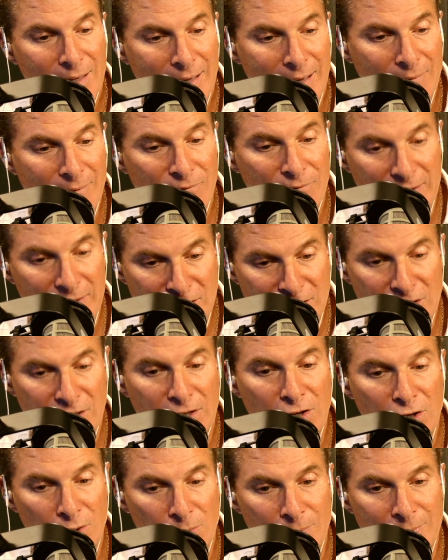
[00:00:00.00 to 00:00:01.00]
fixing
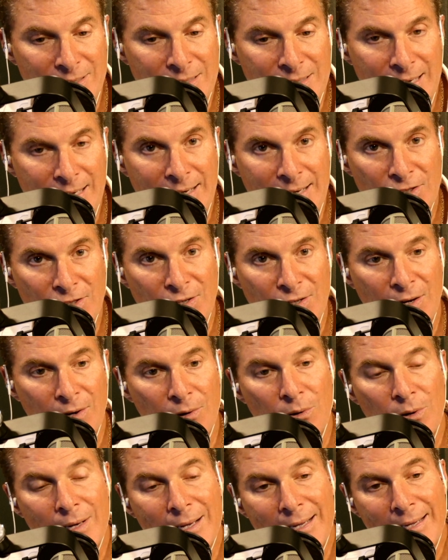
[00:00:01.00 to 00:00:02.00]
your mistakes.
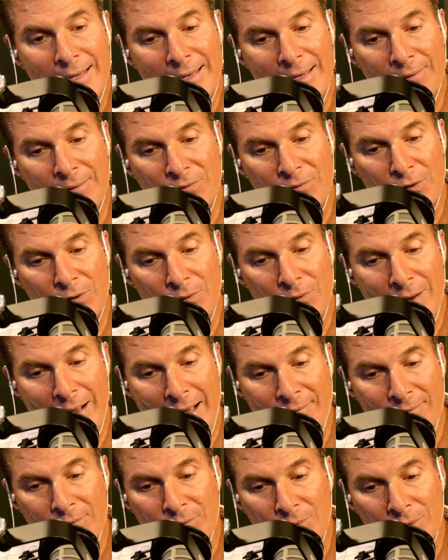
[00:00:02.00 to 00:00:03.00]
So if you
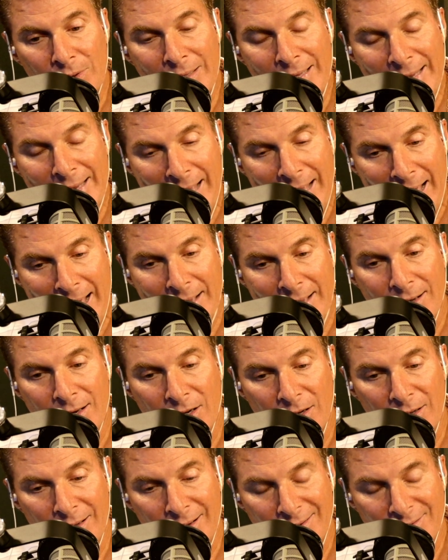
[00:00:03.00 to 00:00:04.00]
haven't really had
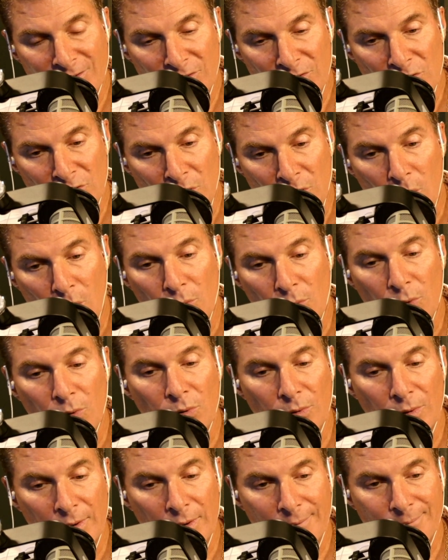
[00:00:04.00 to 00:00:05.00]
a
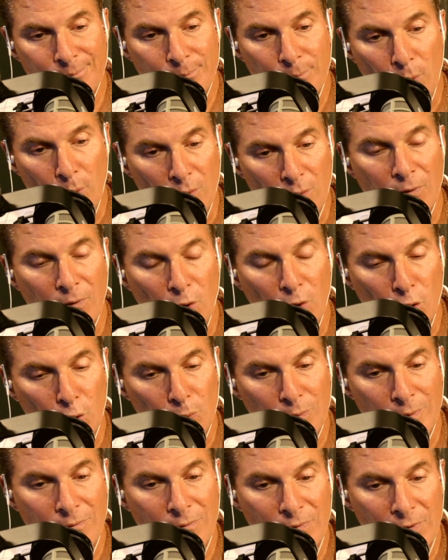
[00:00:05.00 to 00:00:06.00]
total portfolio
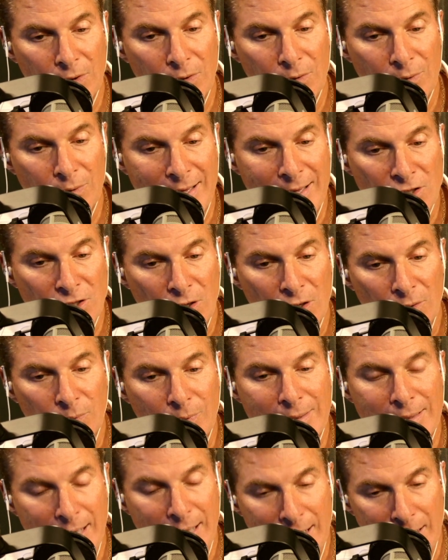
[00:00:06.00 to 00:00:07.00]
review, that's our
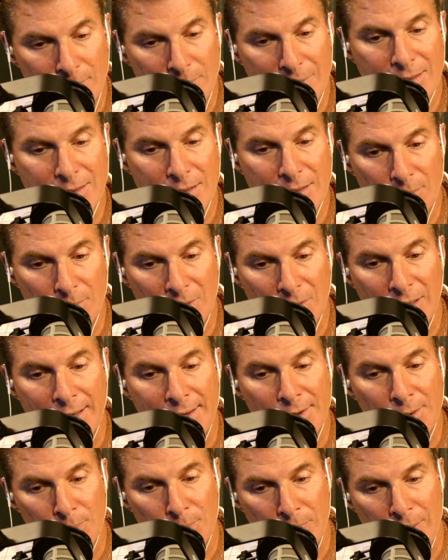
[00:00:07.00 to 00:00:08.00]
retirement
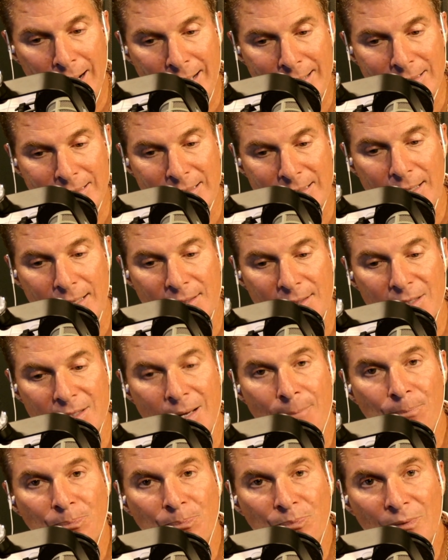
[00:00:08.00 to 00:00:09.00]
simulator process.
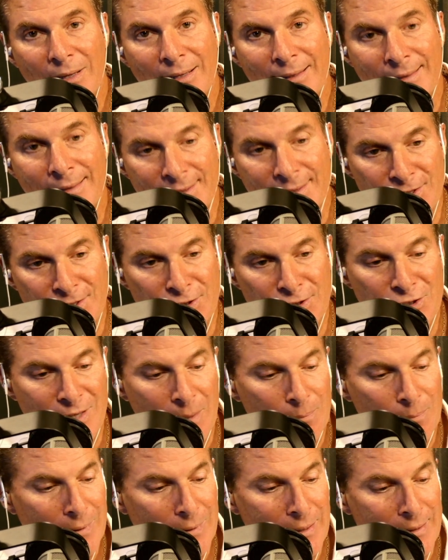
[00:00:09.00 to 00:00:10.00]
This is
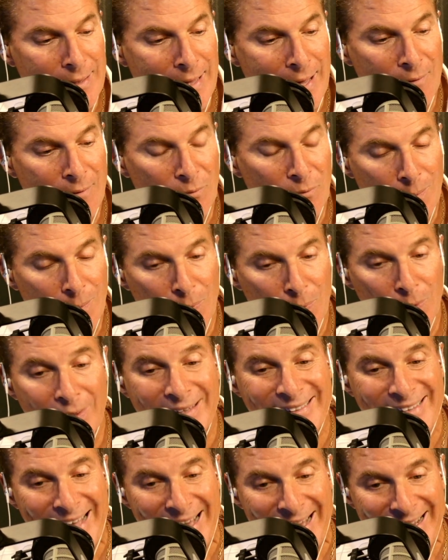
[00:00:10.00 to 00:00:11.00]
something that we put a
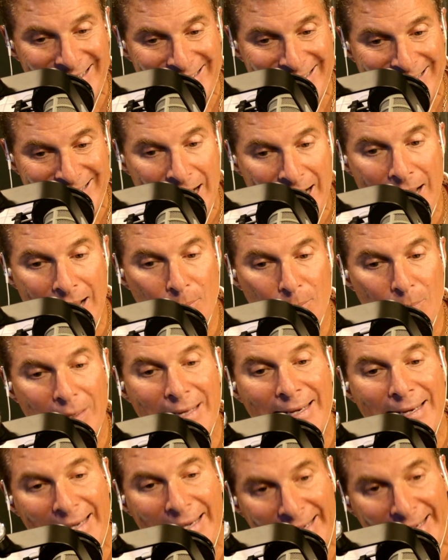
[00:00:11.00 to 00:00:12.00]
lot of time
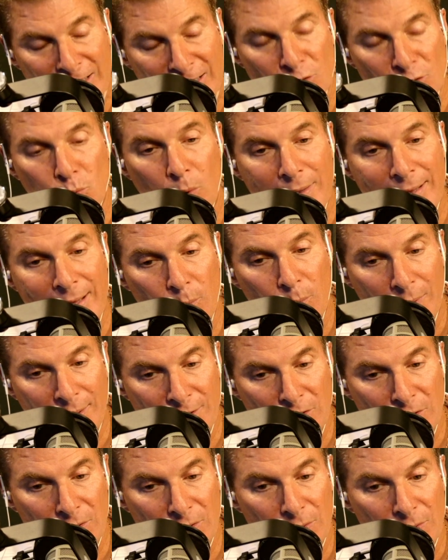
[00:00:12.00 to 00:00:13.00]
in each one that we
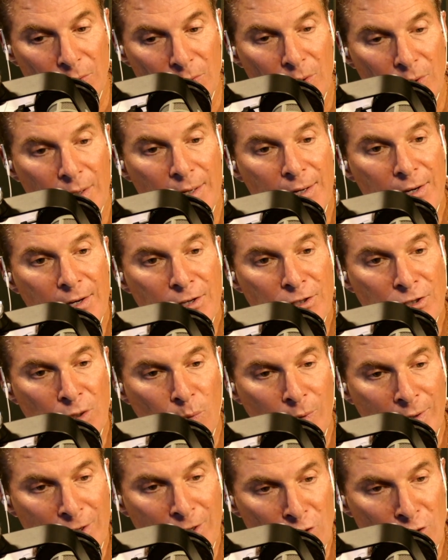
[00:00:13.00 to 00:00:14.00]
do. So
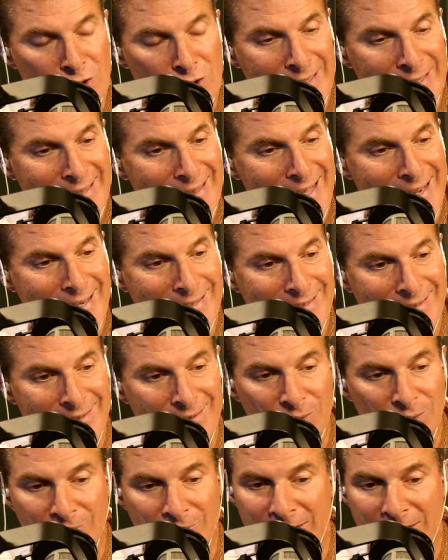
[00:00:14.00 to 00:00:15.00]
we usually like to
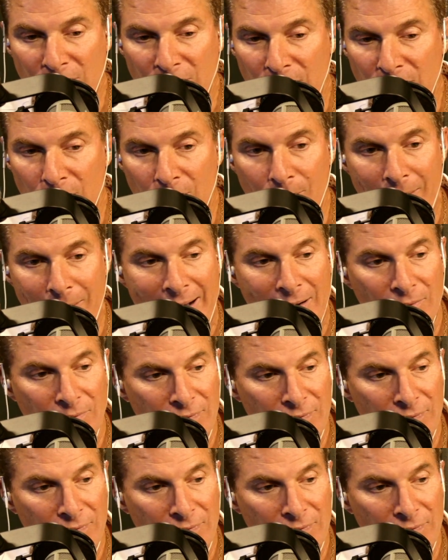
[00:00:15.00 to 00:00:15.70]
only do about,